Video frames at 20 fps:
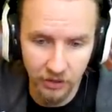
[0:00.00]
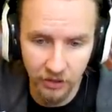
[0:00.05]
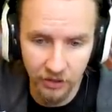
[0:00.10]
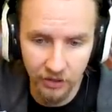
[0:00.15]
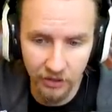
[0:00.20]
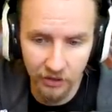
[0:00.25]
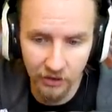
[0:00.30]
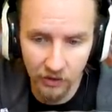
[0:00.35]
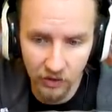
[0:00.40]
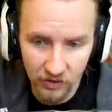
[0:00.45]

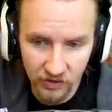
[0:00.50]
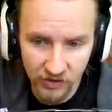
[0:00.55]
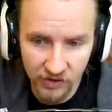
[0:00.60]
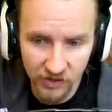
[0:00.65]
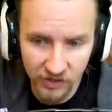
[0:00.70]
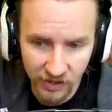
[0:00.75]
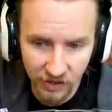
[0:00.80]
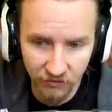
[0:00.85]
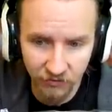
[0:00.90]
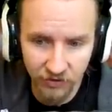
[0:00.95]
It looks
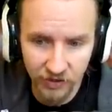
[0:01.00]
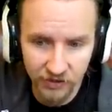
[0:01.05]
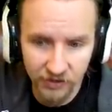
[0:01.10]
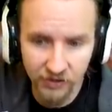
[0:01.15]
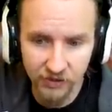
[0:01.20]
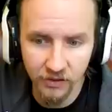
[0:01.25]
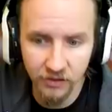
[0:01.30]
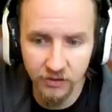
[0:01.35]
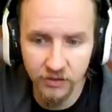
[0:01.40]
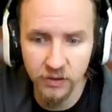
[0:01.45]
as if this is
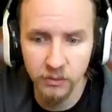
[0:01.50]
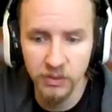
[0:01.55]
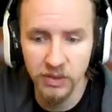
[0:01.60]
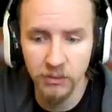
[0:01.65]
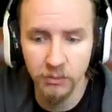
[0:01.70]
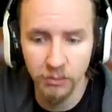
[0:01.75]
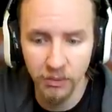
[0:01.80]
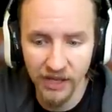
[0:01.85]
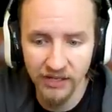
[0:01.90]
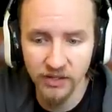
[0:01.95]
going to be a
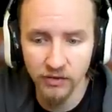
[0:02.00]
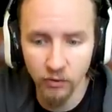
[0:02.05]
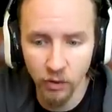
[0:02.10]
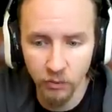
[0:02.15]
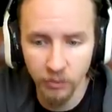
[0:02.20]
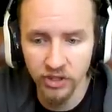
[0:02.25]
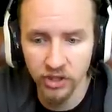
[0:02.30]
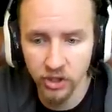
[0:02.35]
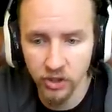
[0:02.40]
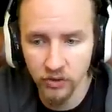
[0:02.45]
better
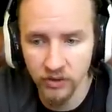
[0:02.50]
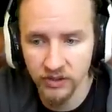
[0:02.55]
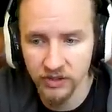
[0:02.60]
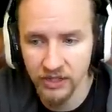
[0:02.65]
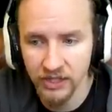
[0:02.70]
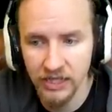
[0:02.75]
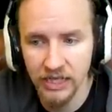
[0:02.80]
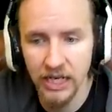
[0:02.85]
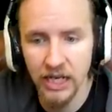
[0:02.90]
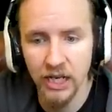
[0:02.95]

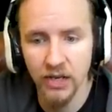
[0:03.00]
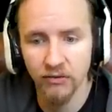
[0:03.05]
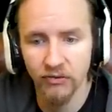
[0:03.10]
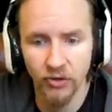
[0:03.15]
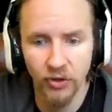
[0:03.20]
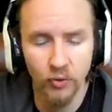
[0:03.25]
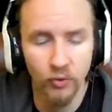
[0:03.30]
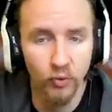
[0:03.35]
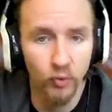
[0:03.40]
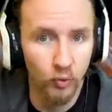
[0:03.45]
opportunity for
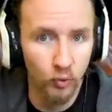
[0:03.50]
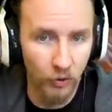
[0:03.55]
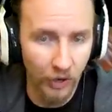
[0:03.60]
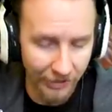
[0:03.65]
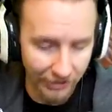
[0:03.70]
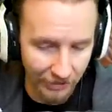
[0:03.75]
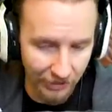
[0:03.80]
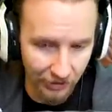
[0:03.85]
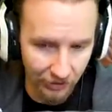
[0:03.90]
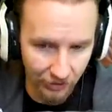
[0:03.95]
the
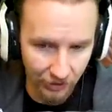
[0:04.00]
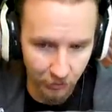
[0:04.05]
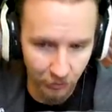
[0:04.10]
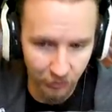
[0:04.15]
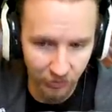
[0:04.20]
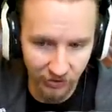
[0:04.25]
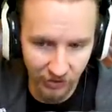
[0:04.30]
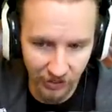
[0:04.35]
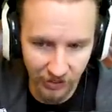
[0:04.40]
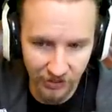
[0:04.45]
regular
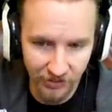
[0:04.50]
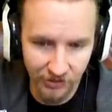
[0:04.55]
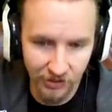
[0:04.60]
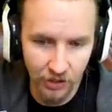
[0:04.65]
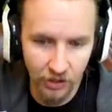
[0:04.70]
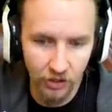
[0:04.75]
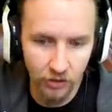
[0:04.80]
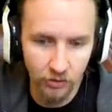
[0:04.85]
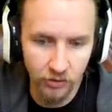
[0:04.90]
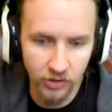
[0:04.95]
players
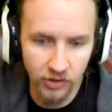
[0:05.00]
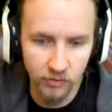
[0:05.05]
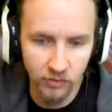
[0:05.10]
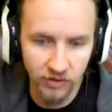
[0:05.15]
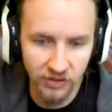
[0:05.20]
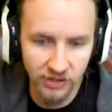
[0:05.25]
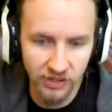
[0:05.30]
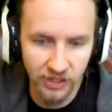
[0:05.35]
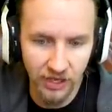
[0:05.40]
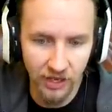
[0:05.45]
who just
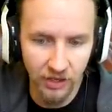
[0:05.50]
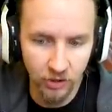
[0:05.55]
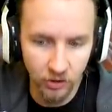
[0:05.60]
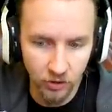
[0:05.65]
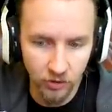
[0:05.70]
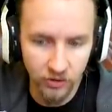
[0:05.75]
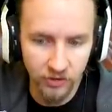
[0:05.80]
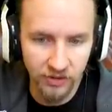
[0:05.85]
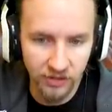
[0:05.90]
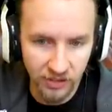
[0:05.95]
want to get a
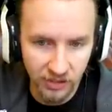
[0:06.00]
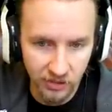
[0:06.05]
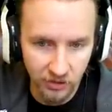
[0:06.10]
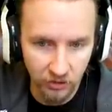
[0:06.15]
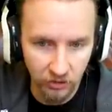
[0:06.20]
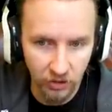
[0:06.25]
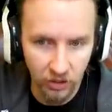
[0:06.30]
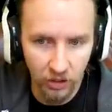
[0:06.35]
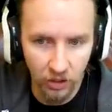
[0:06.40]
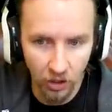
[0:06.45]
good
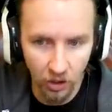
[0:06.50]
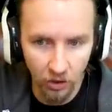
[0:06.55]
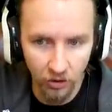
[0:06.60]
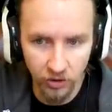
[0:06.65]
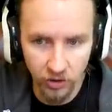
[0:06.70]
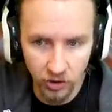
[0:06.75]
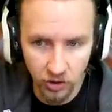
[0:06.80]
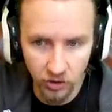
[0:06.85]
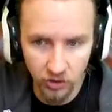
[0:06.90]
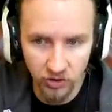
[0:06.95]
deal on a
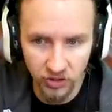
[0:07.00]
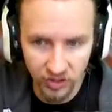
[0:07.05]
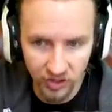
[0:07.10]
good